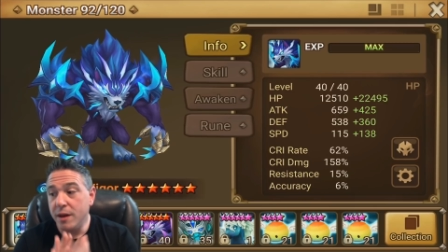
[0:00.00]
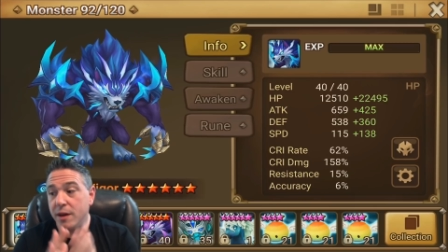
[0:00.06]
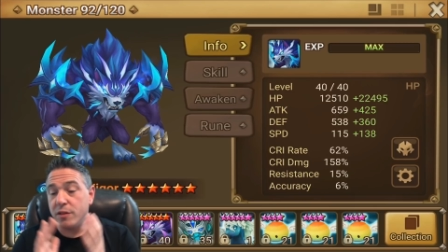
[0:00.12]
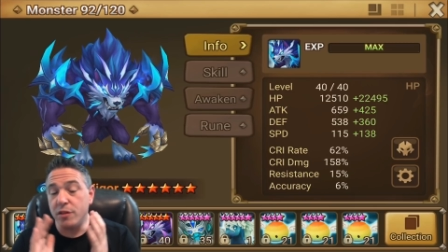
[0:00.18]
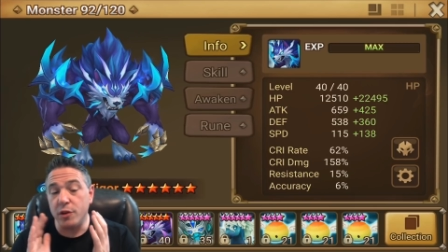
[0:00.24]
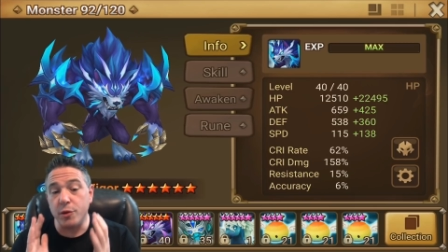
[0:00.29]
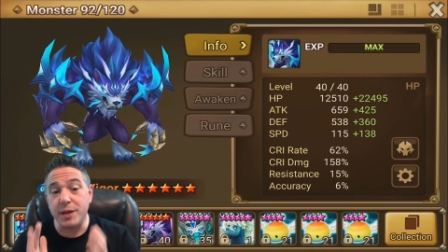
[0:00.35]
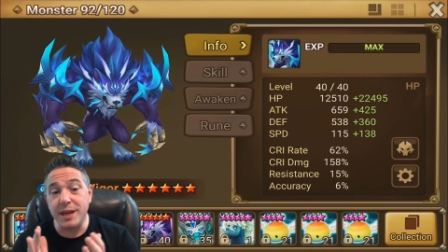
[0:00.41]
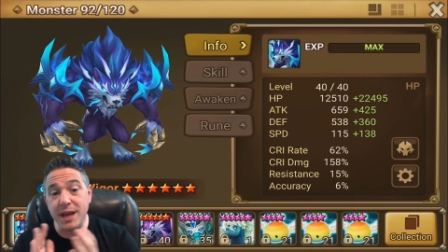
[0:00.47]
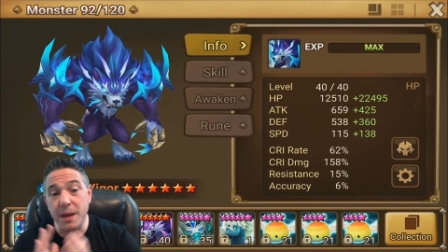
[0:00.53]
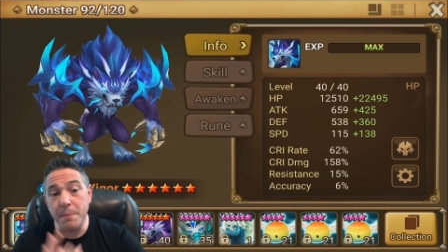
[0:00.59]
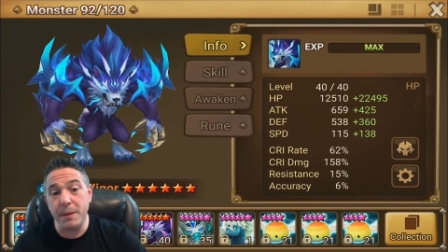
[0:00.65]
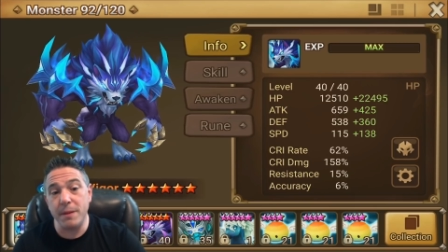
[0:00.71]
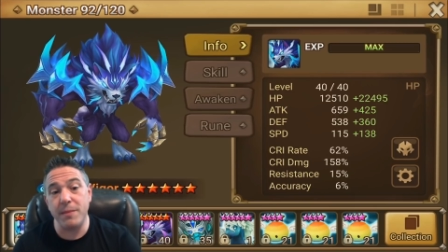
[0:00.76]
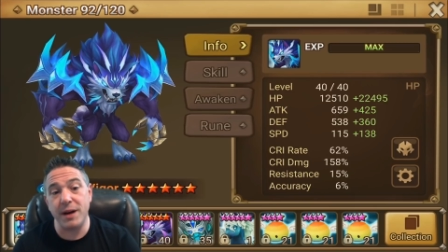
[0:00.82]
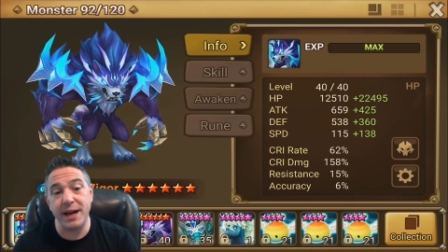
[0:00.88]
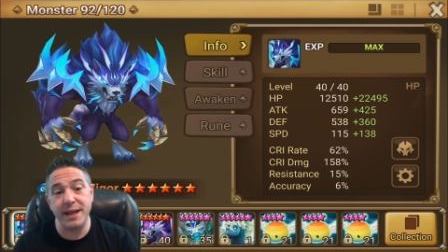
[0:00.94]
So keep
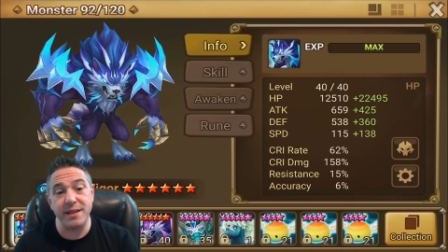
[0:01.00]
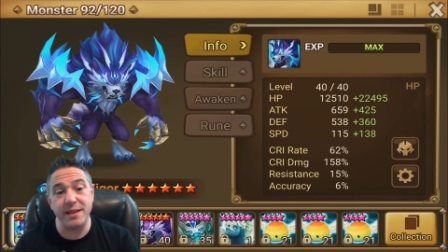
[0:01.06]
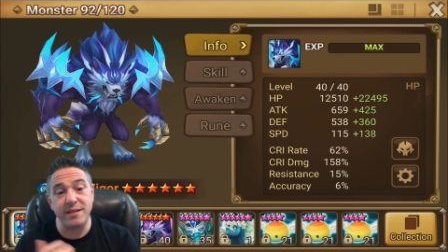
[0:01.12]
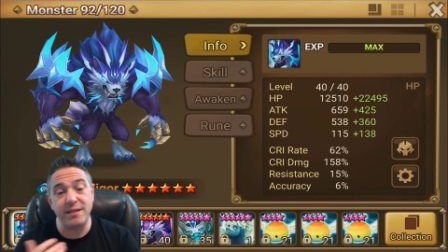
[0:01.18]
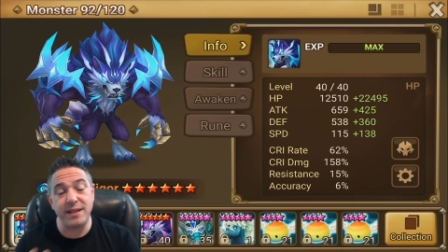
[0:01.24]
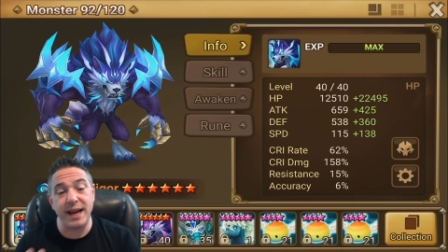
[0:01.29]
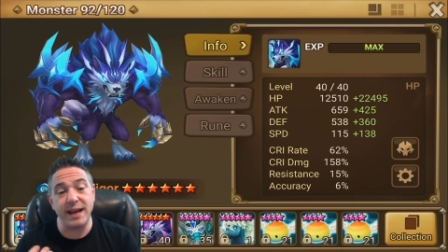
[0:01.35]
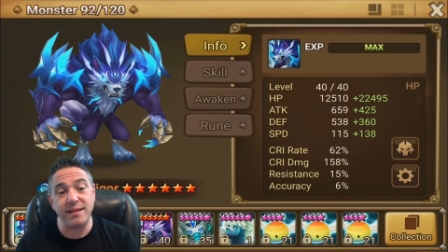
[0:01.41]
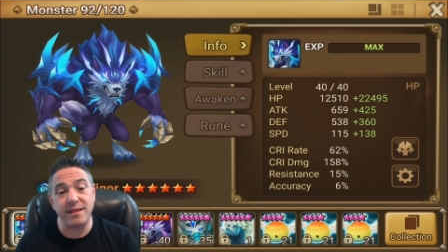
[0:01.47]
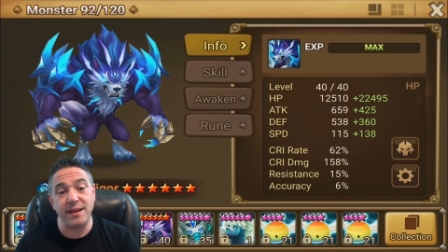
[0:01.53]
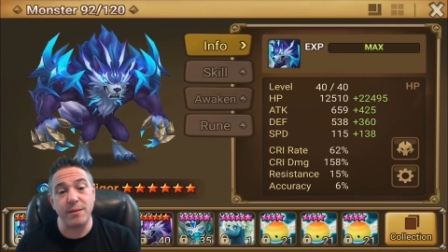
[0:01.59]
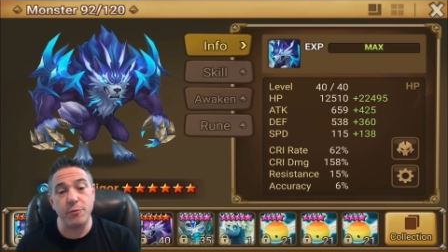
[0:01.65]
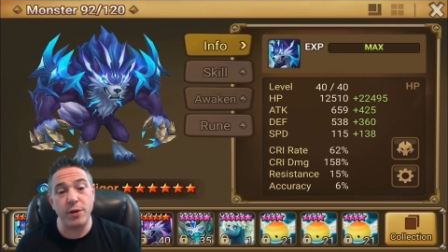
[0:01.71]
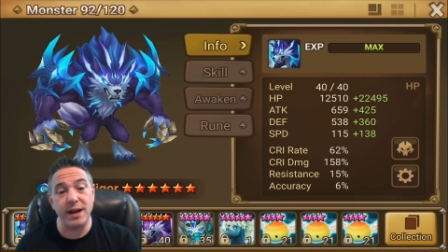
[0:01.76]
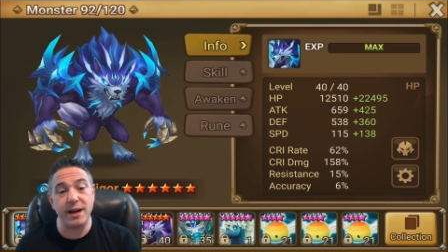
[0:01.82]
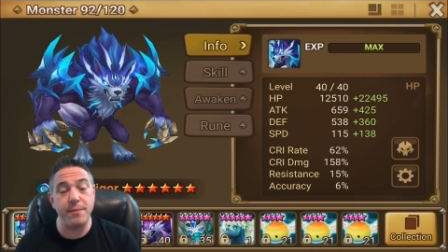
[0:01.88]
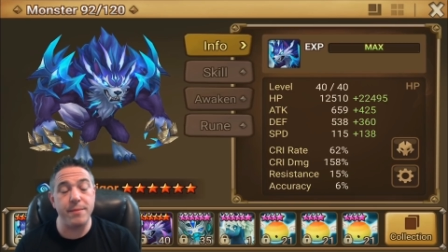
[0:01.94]
in mind the stats I'm
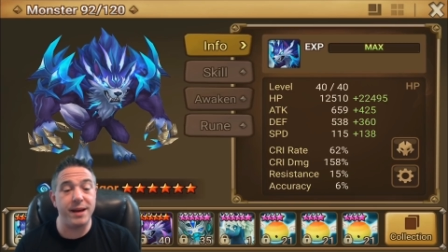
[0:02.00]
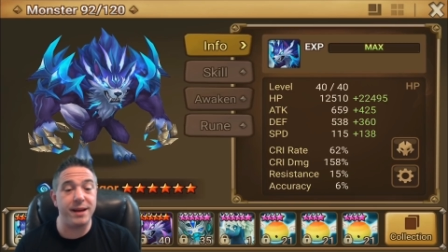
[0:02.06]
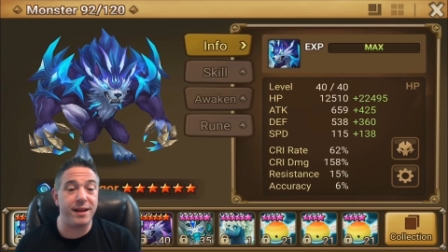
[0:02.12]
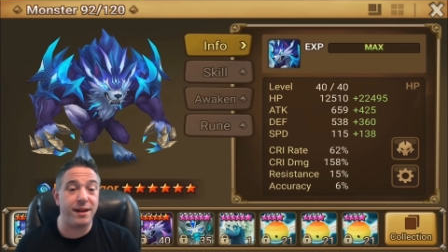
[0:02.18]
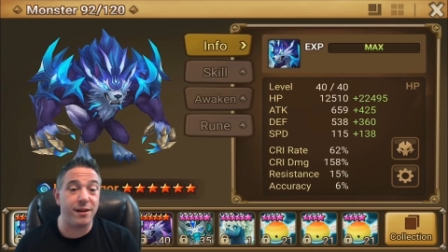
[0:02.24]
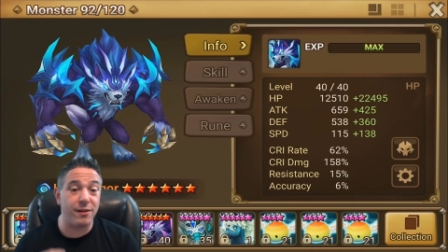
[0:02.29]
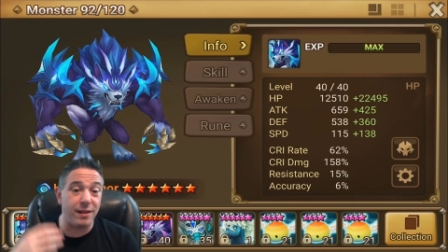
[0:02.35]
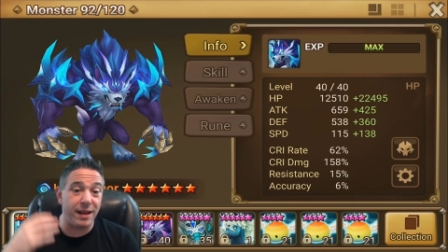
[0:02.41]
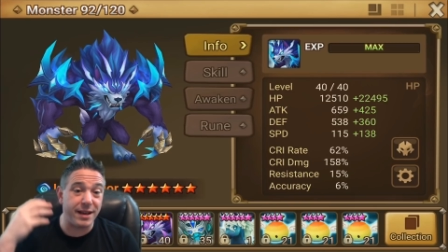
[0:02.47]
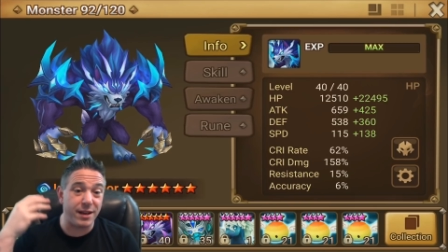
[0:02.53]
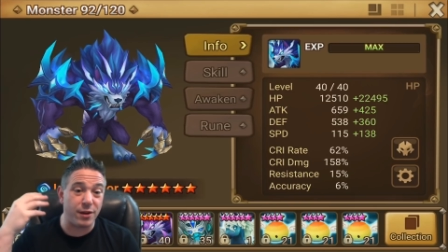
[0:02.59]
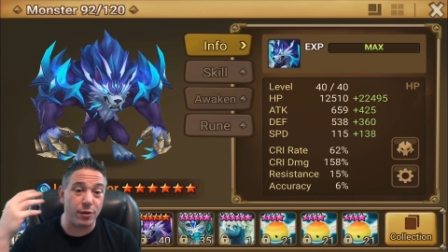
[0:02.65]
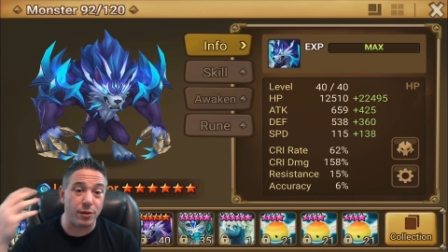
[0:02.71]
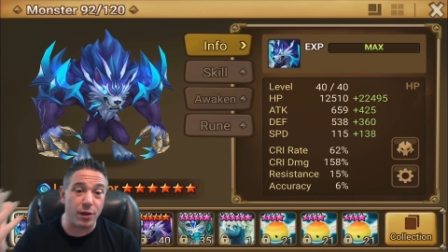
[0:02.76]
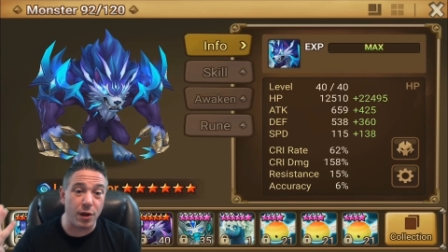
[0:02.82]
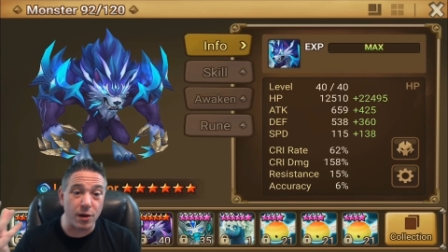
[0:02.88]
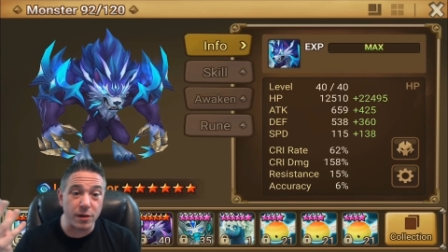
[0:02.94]
recommending are like your
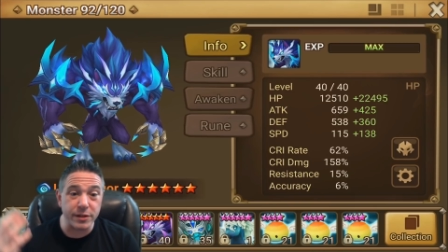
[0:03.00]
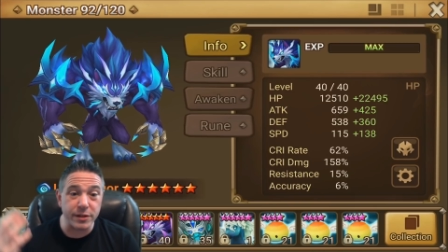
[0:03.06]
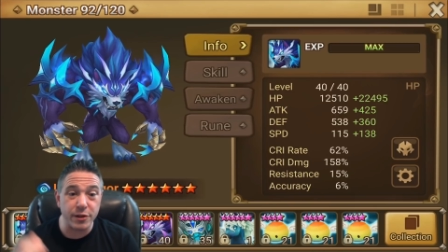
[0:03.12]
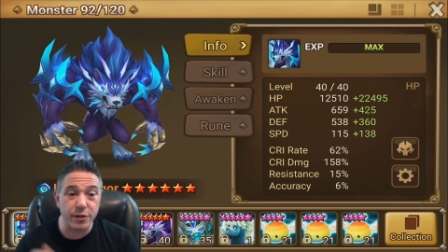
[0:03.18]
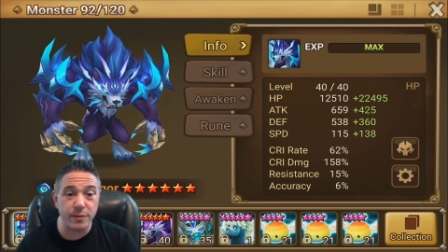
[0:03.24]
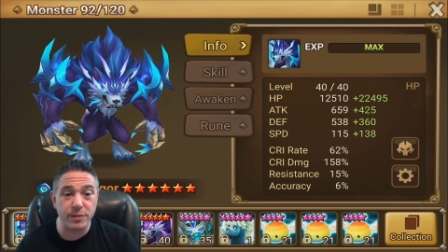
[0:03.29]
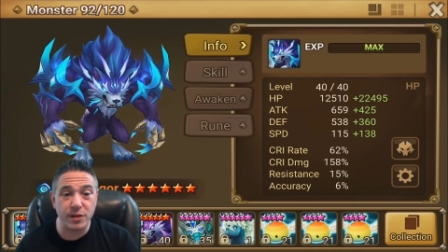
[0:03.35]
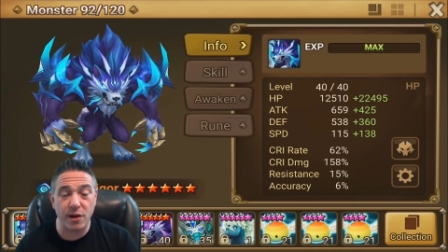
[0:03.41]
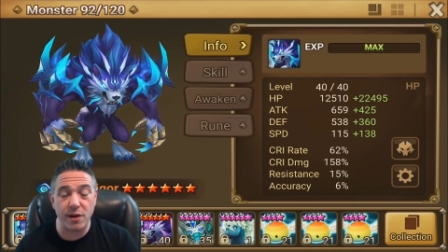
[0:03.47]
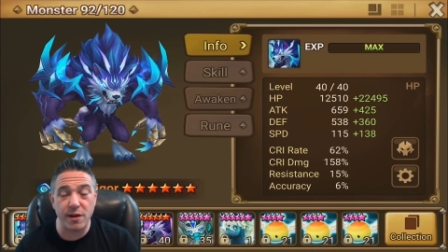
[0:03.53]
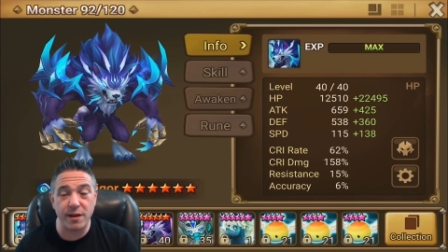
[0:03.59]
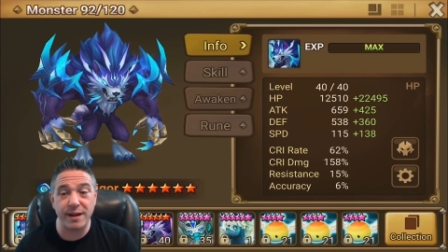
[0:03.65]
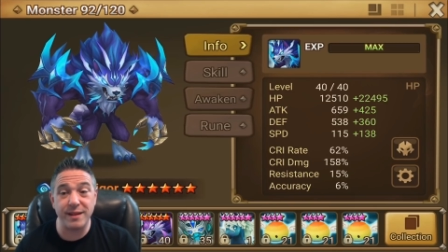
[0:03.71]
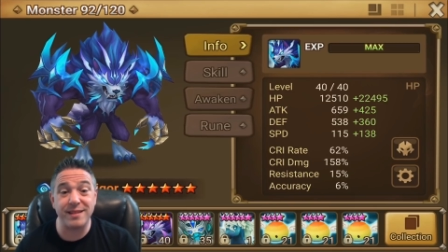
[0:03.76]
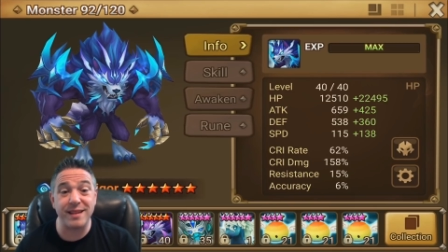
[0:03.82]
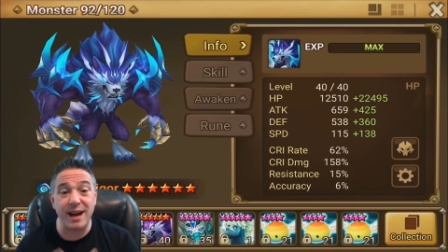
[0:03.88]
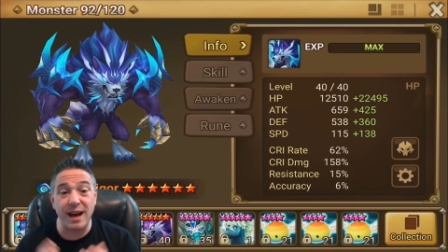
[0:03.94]
long-term targets.